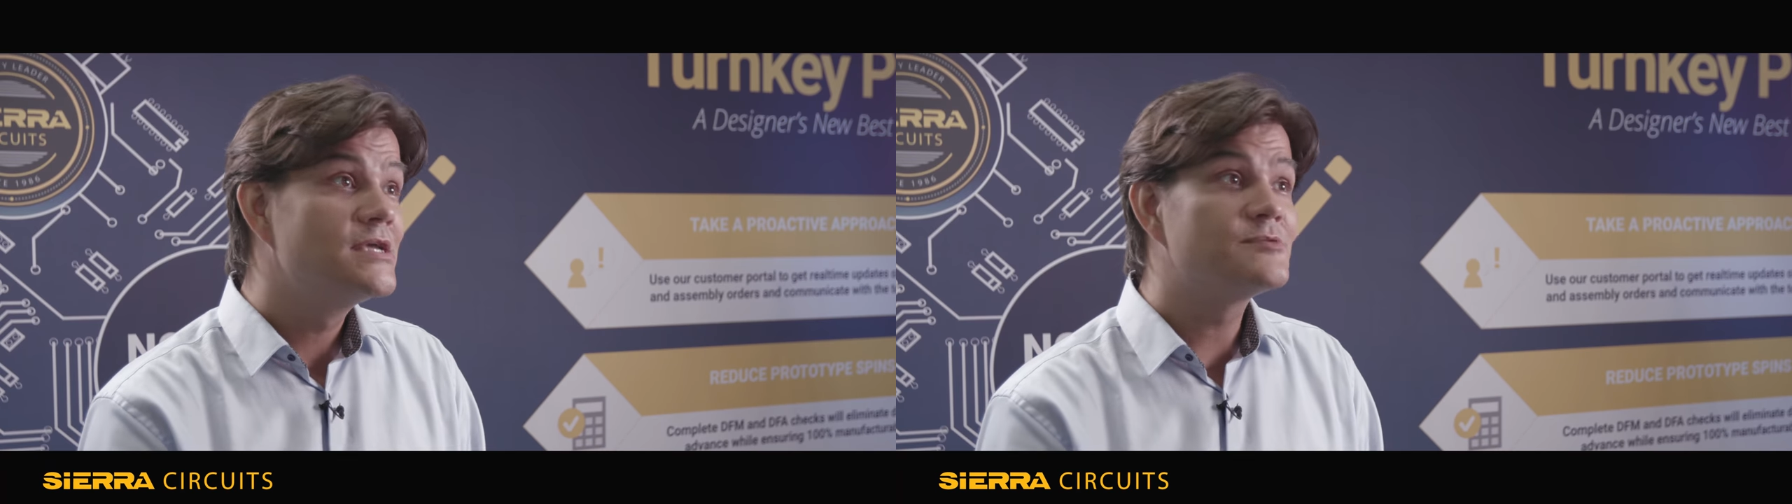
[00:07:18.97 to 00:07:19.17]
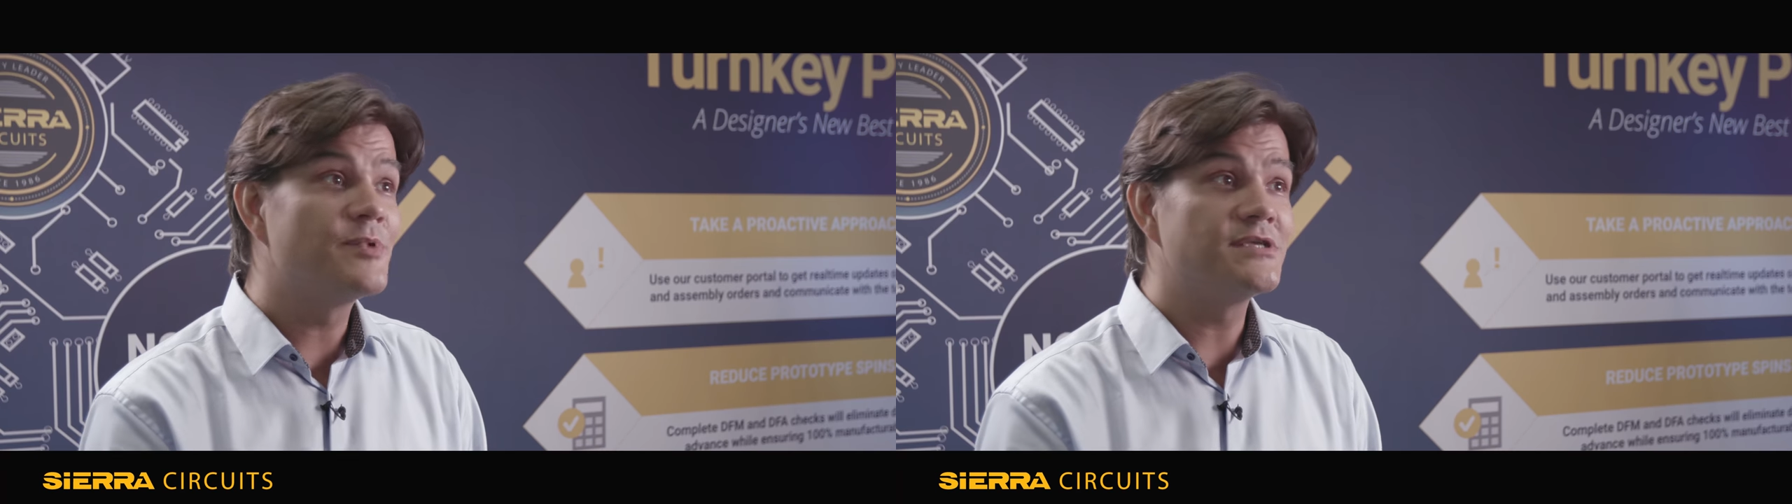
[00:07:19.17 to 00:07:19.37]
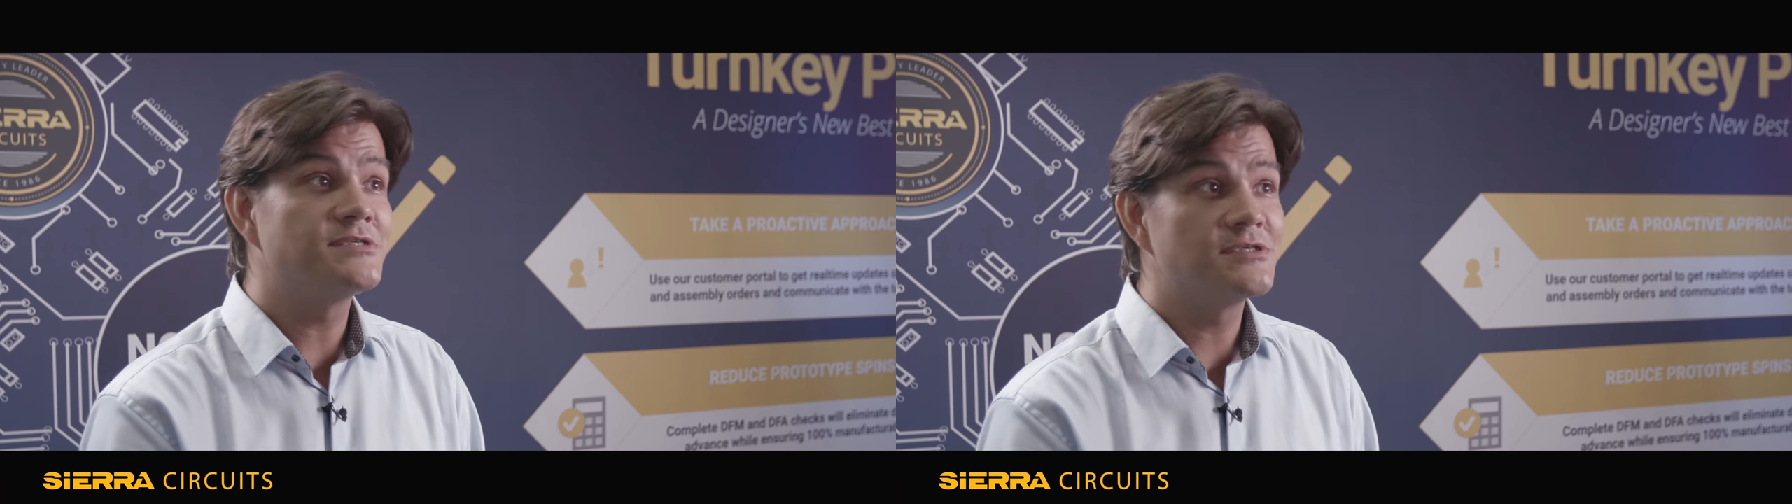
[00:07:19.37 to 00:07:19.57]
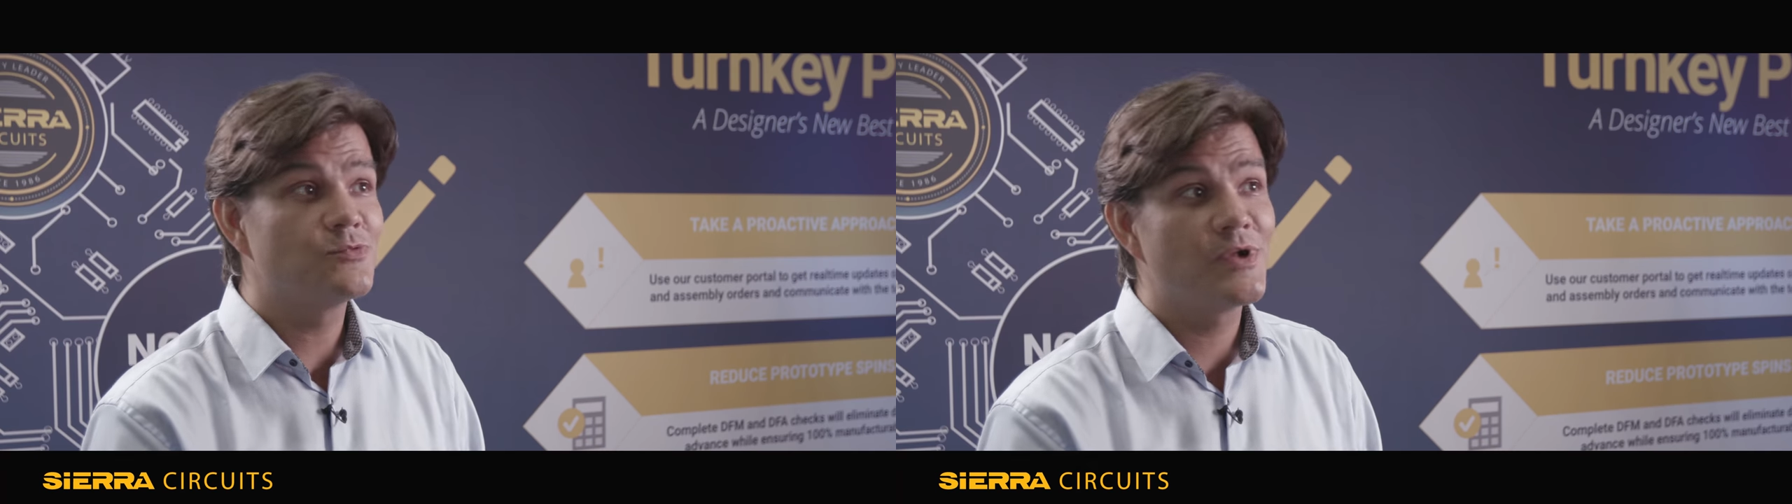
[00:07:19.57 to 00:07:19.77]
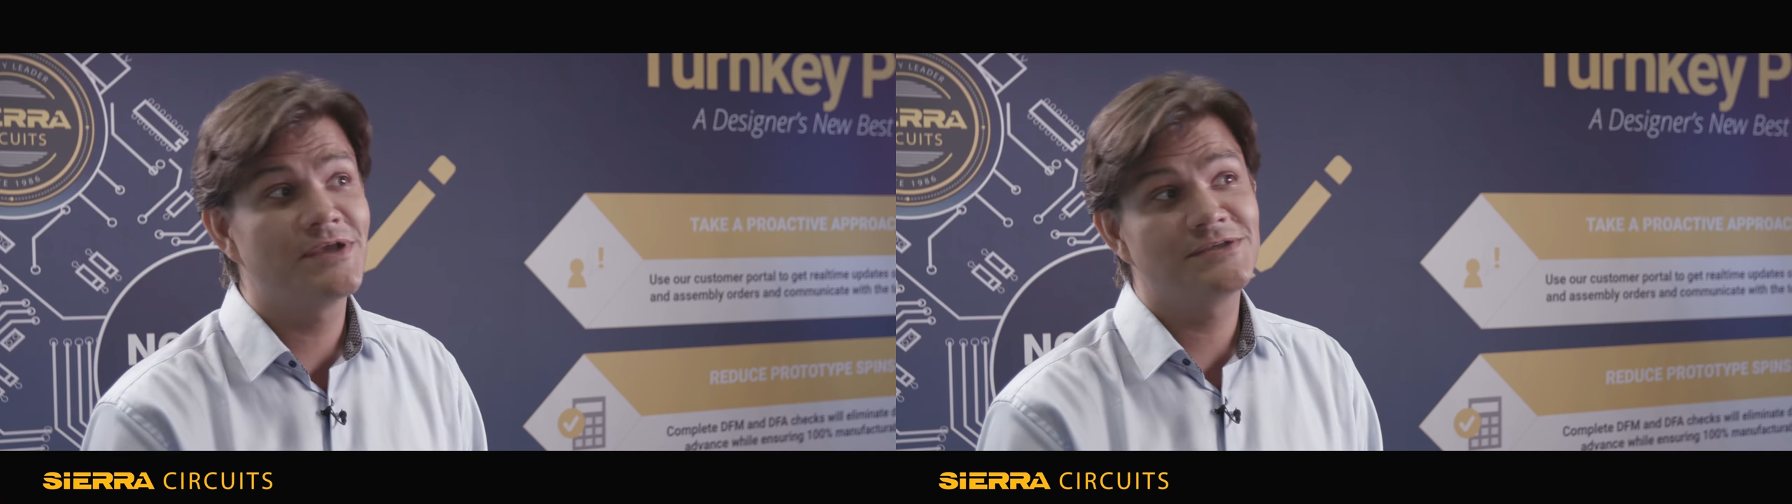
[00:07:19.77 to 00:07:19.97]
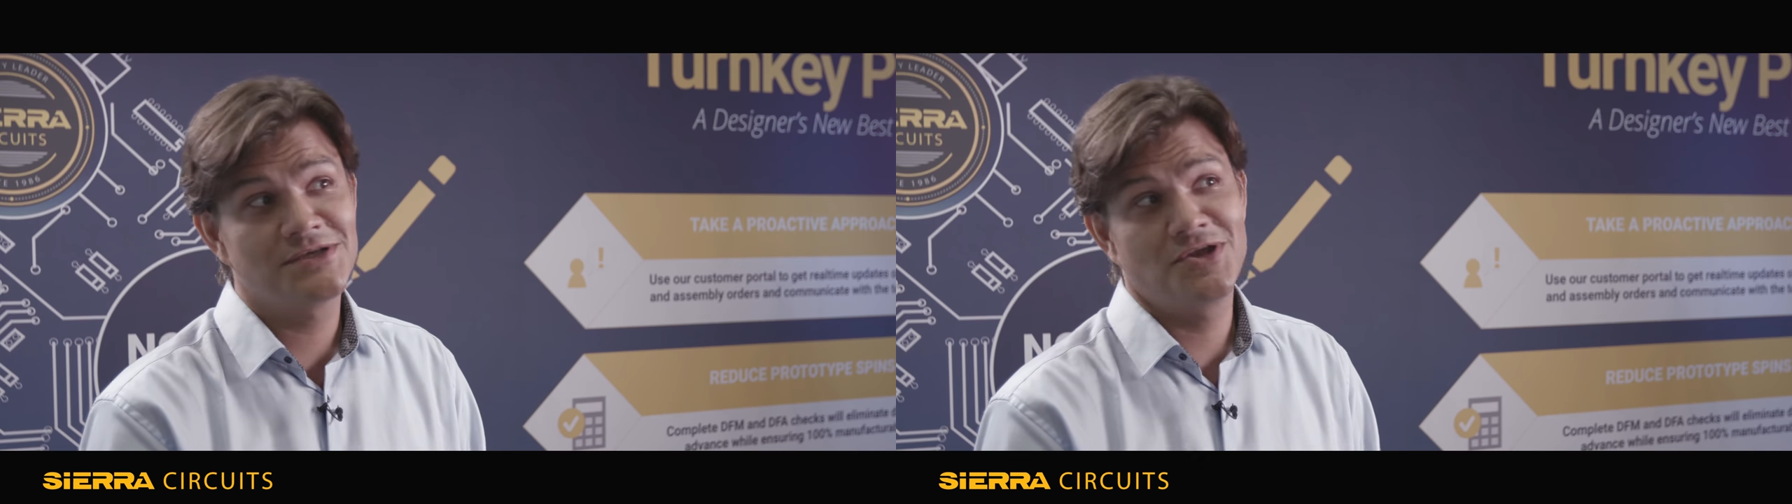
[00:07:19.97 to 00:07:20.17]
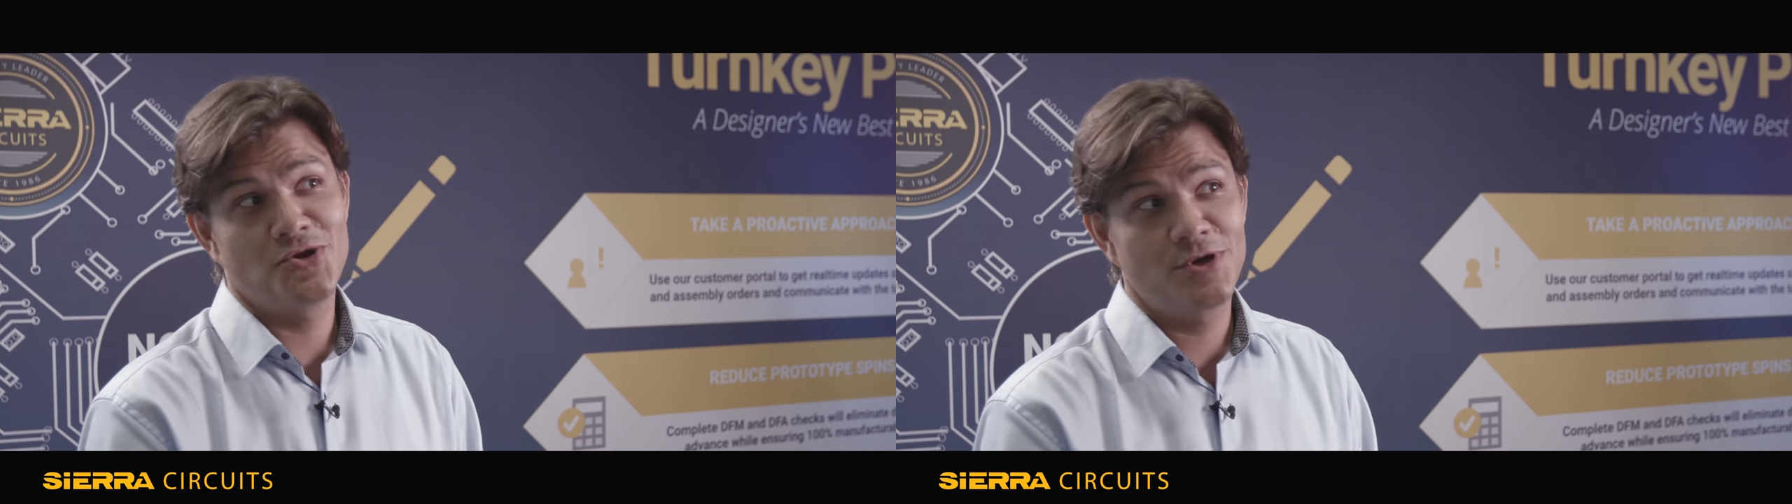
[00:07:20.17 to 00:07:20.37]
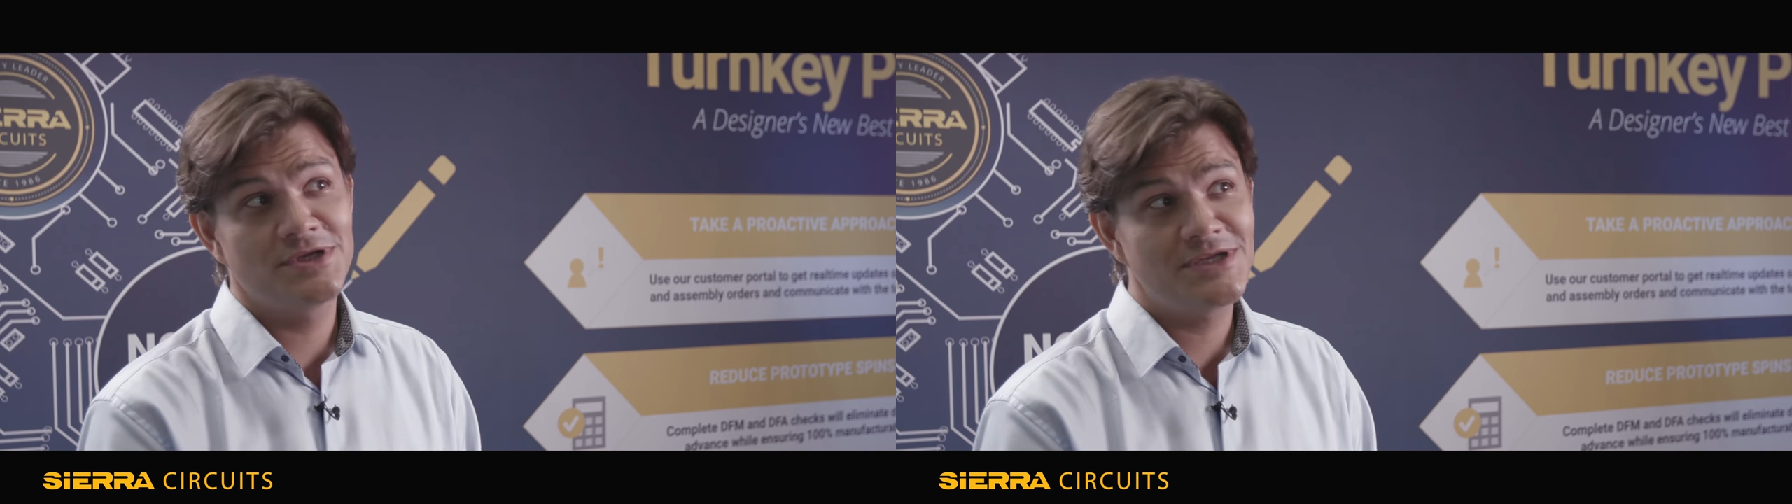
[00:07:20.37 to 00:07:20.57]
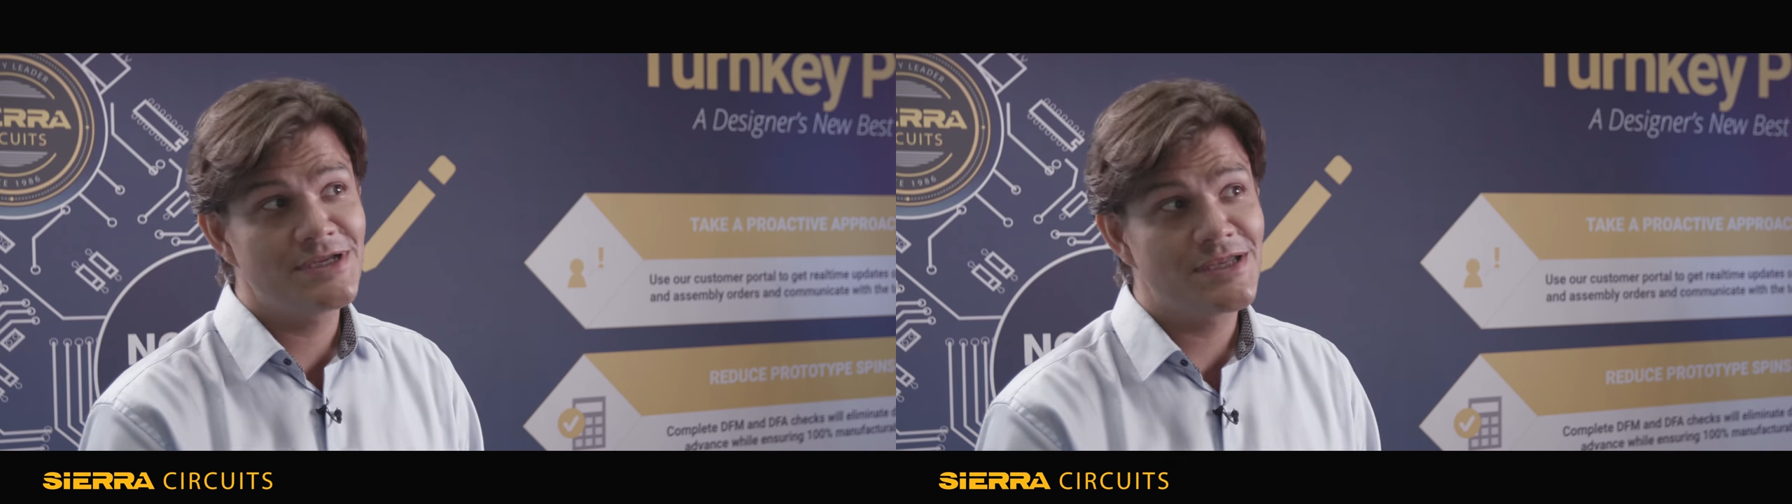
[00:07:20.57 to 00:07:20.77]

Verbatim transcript: spaces, where security